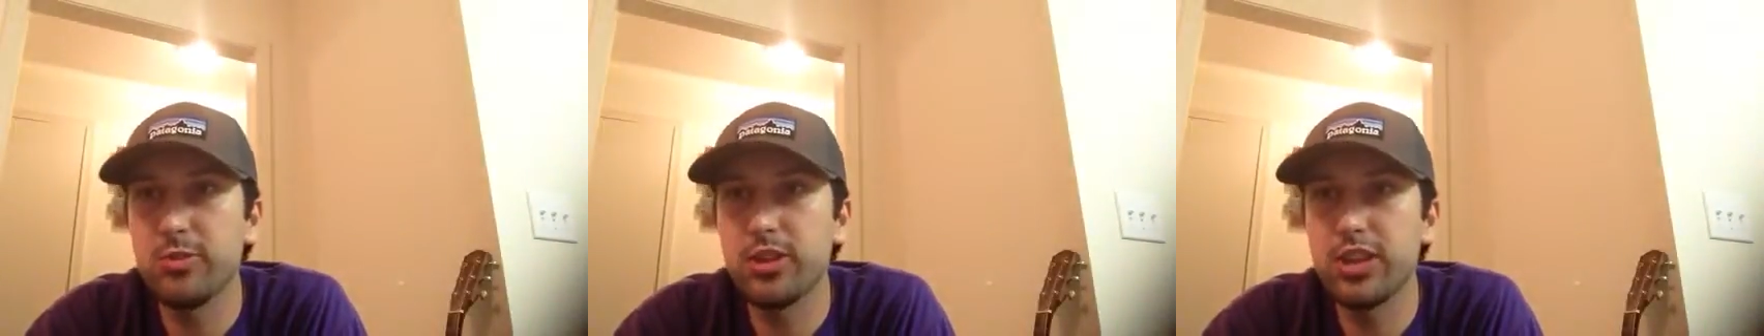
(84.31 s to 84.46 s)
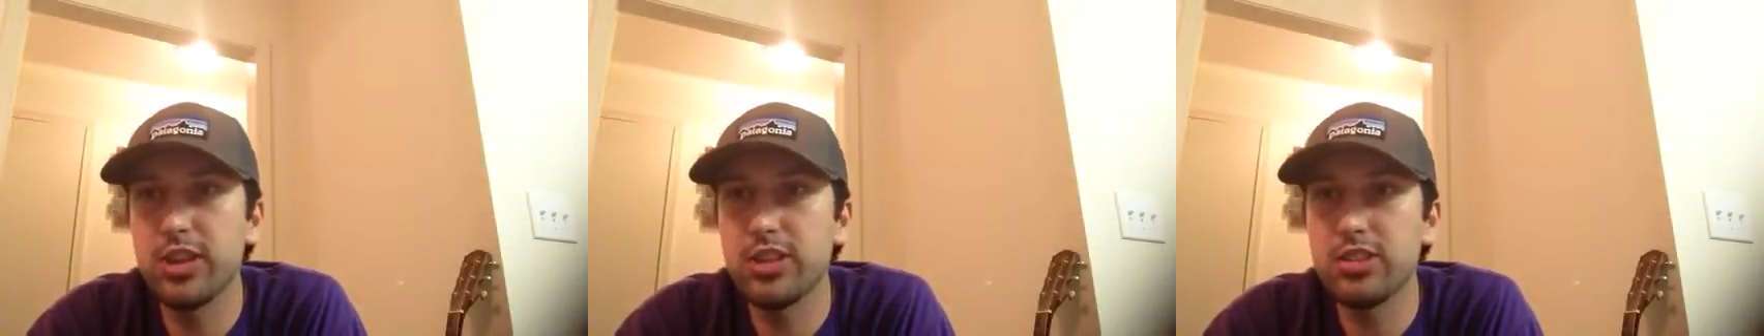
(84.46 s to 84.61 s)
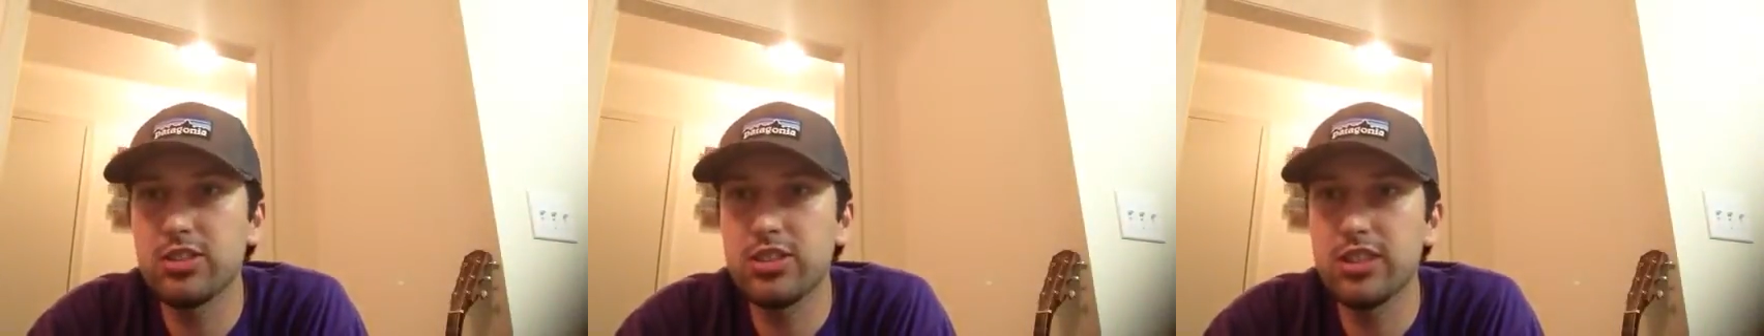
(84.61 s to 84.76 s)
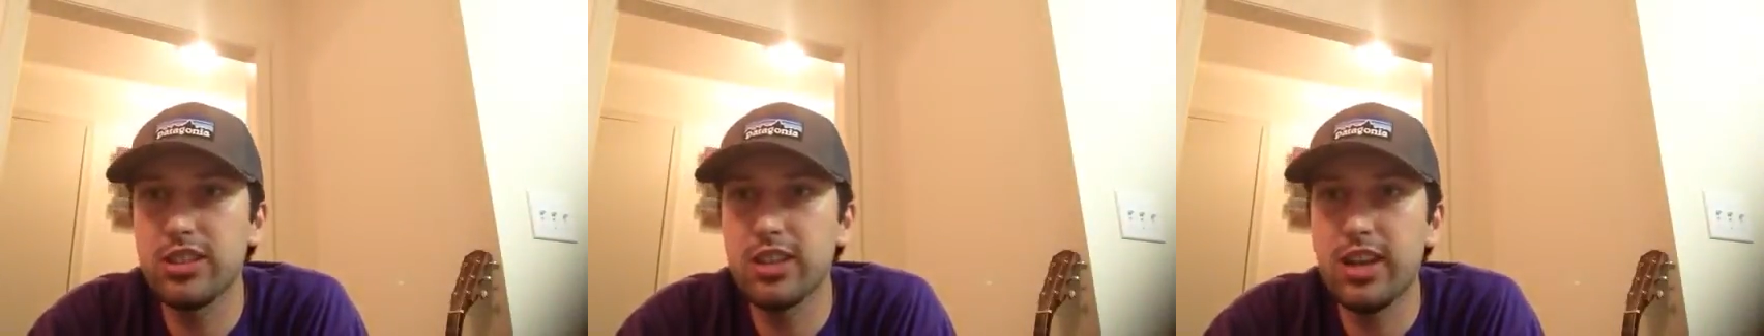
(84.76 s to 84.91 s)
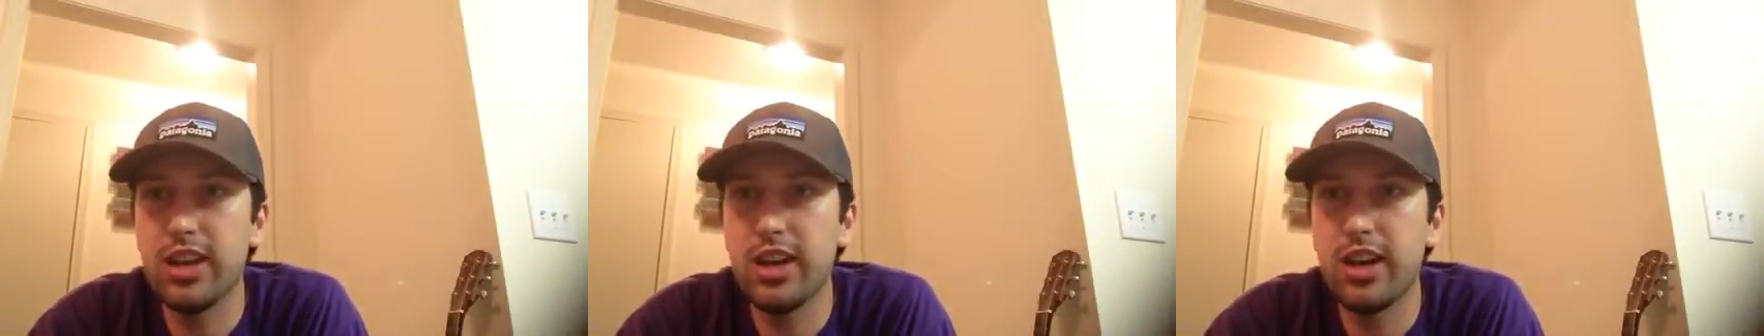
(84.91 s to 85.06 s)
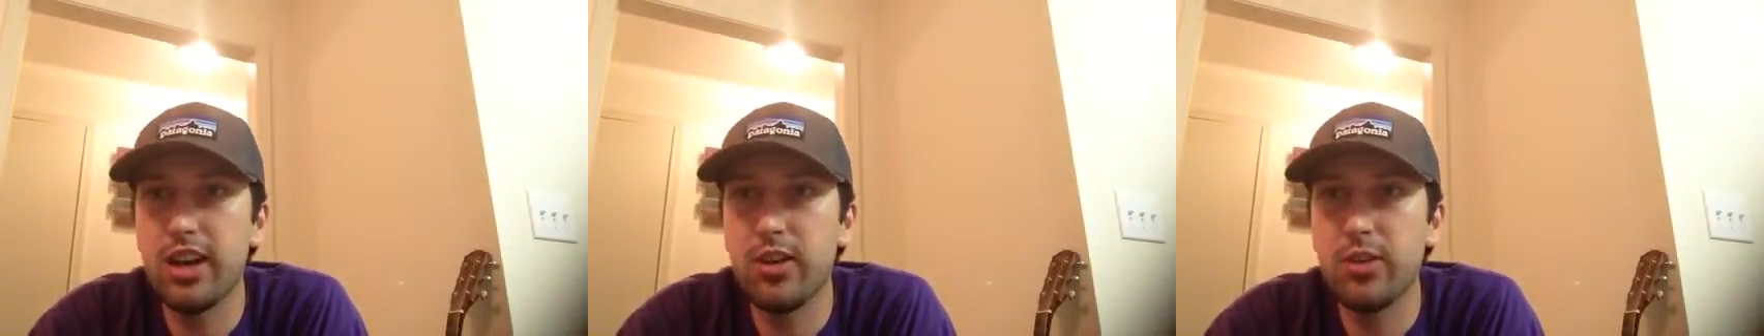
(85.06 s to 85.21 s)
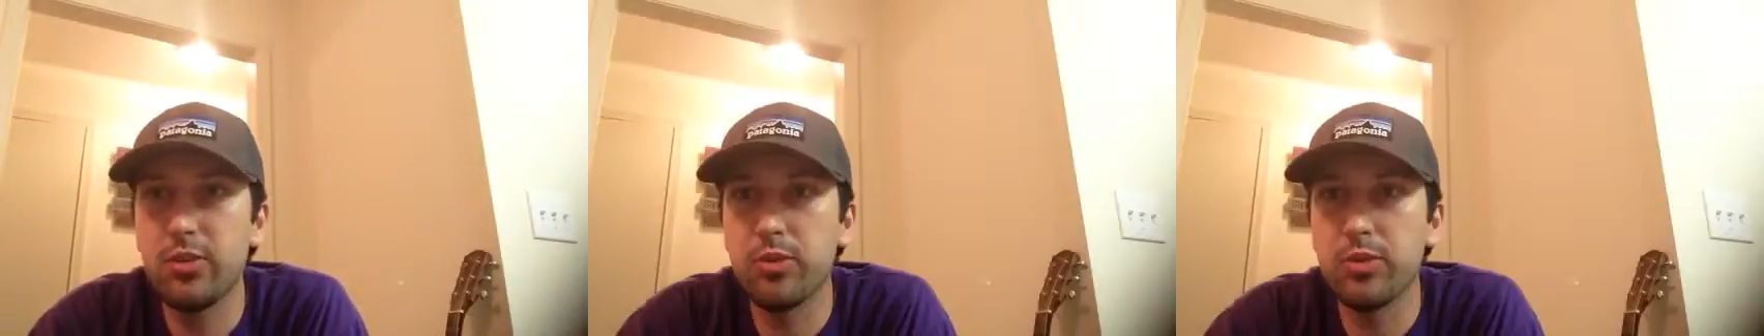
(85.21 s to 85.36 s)
We actually did it
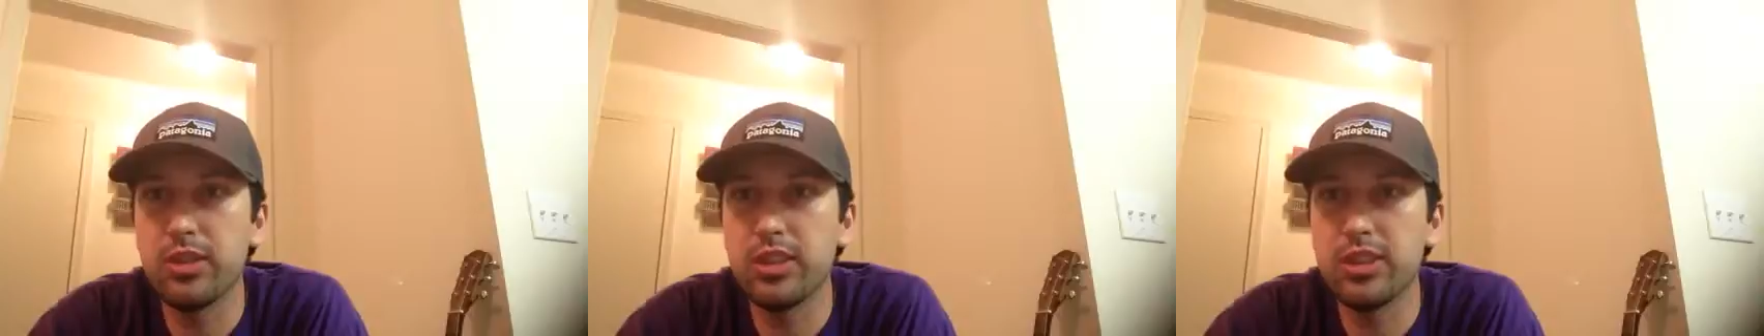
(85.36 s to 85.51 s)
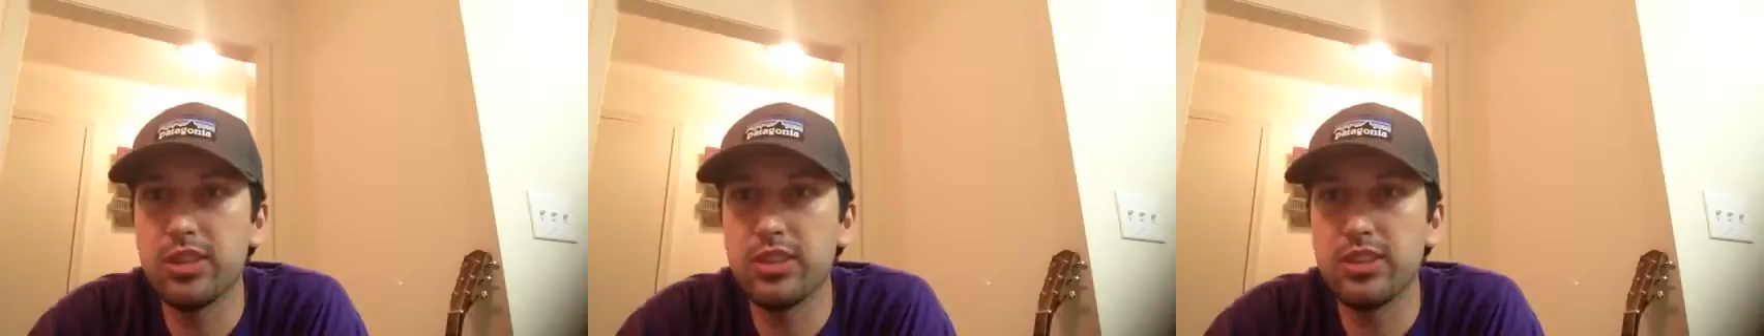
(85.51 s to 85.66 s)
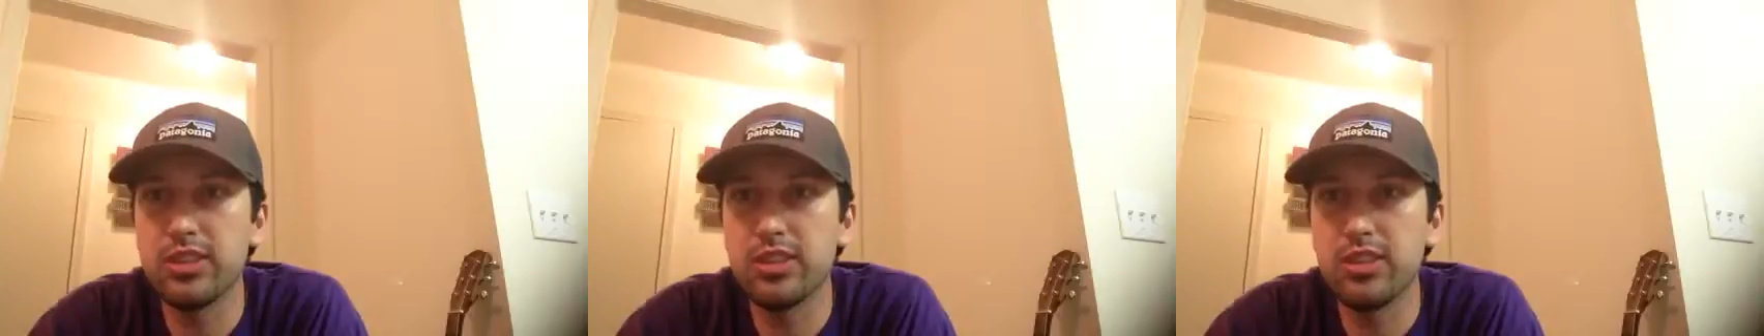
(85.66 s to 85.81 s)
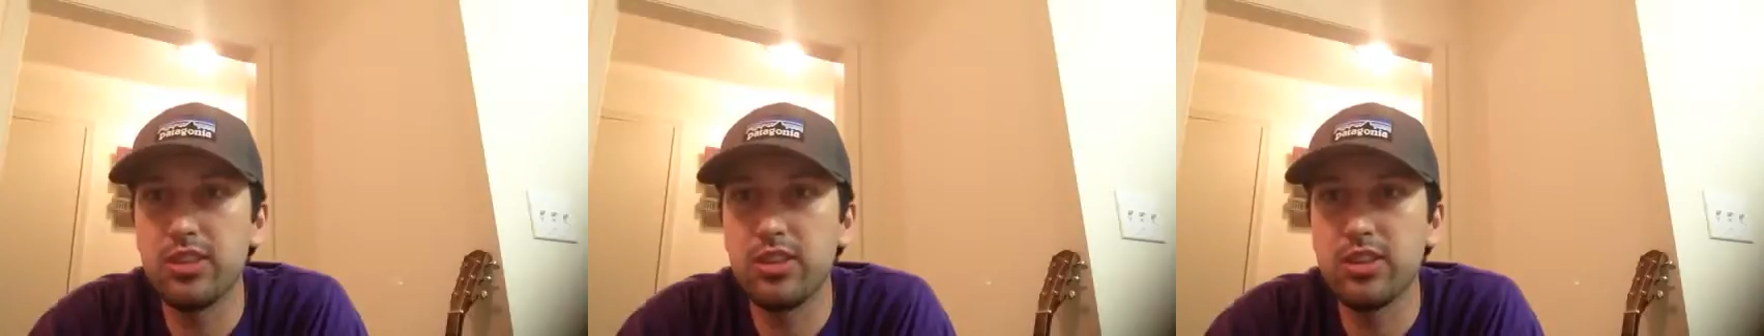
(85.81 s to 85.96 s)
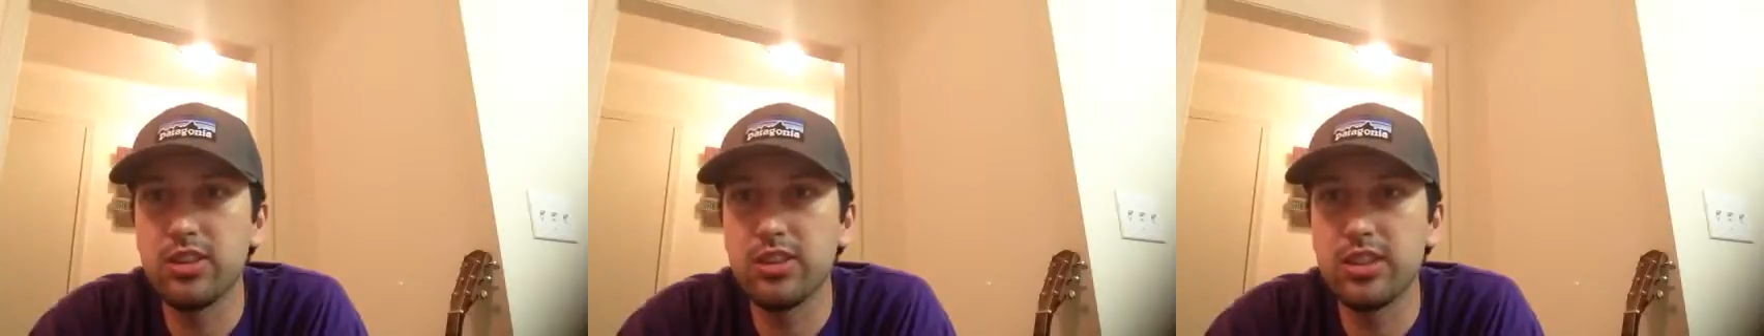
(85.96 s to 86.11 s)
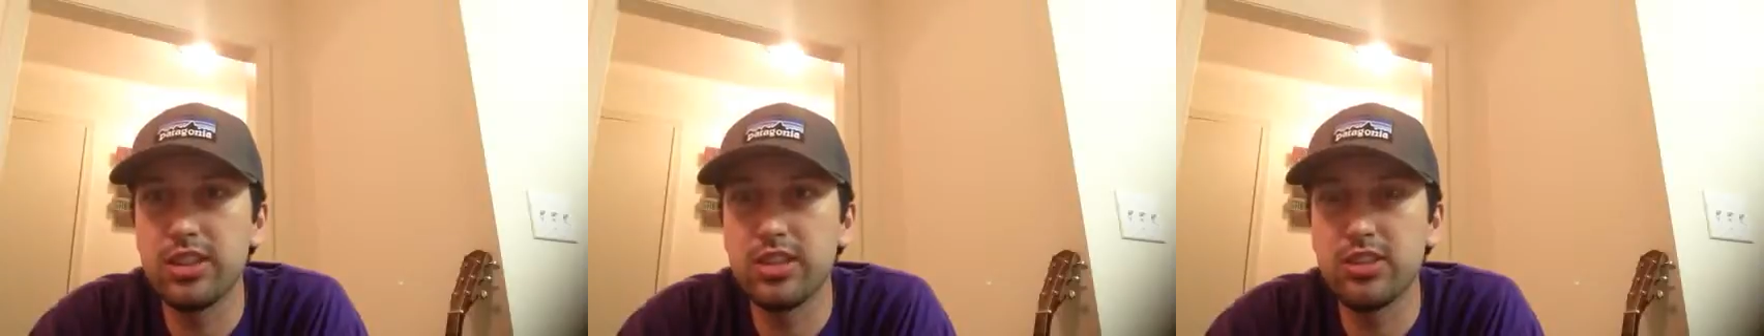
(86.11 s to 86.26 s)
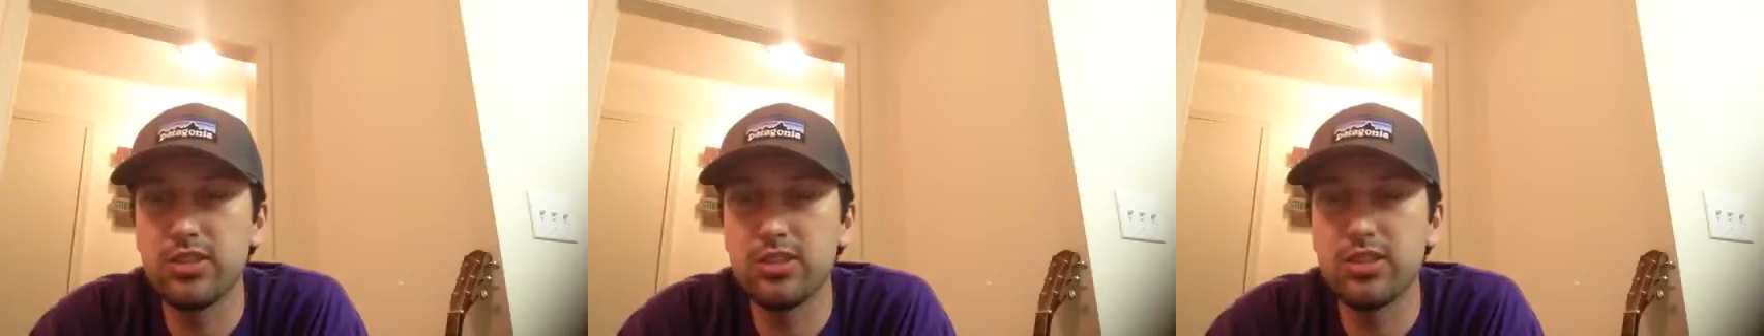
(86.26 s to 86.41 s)
out west in Los
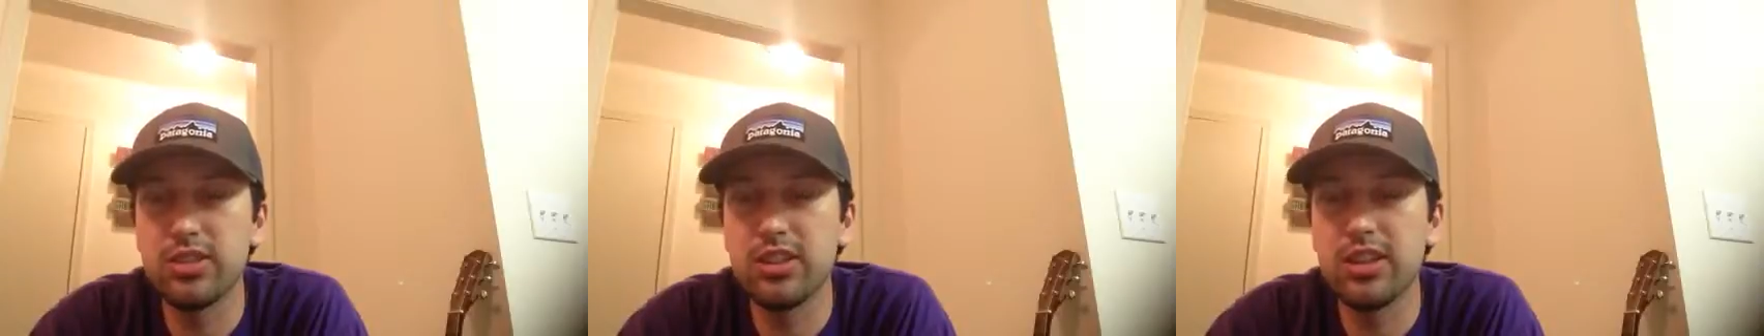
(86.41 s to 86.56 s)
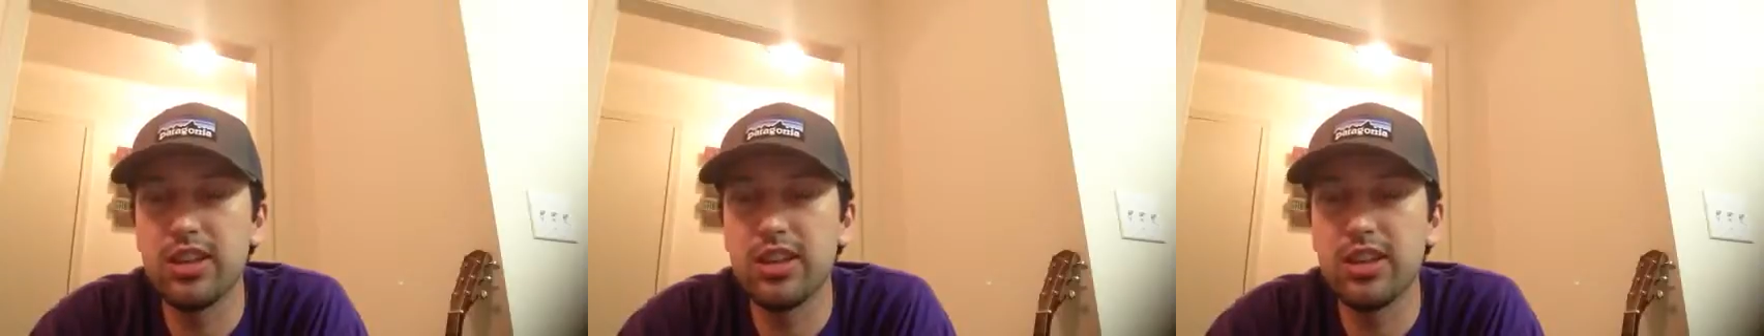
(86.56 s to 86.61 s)
Angeles,